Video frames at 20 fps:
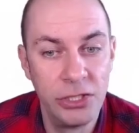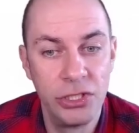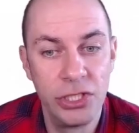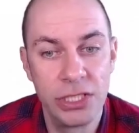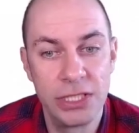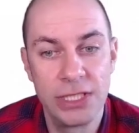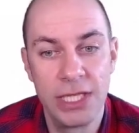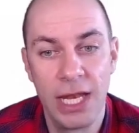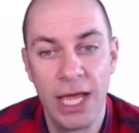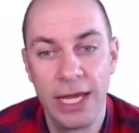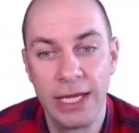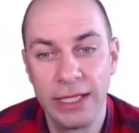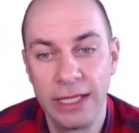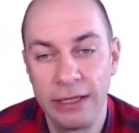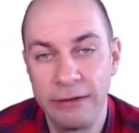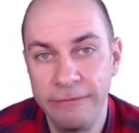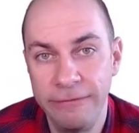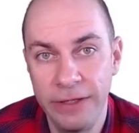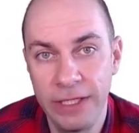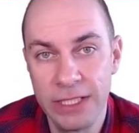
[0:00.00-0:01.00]
just like
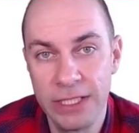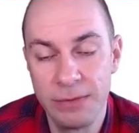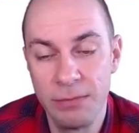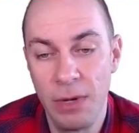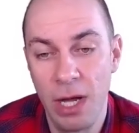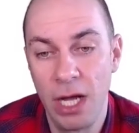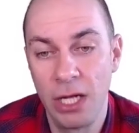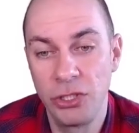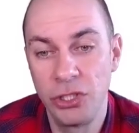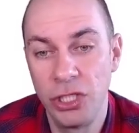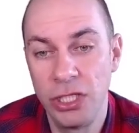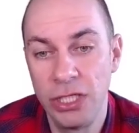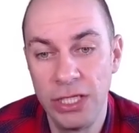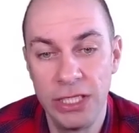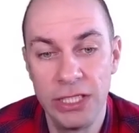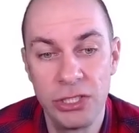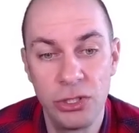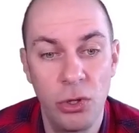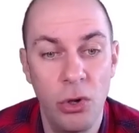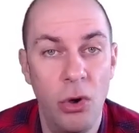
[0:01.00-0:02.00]
that fixed margin
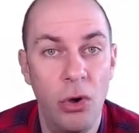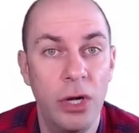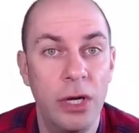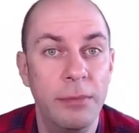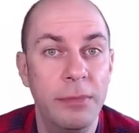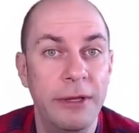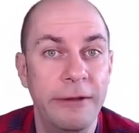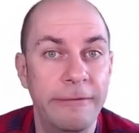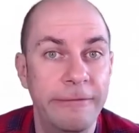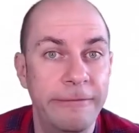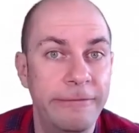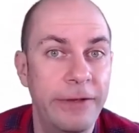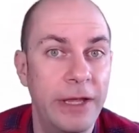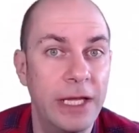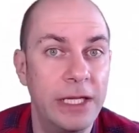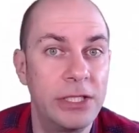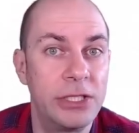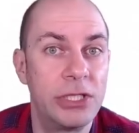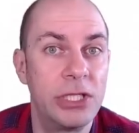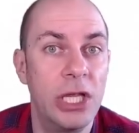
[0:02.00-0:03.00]
is going to be
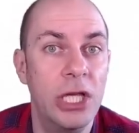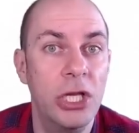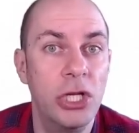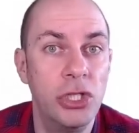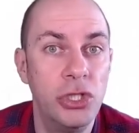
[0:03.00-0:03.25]
fixed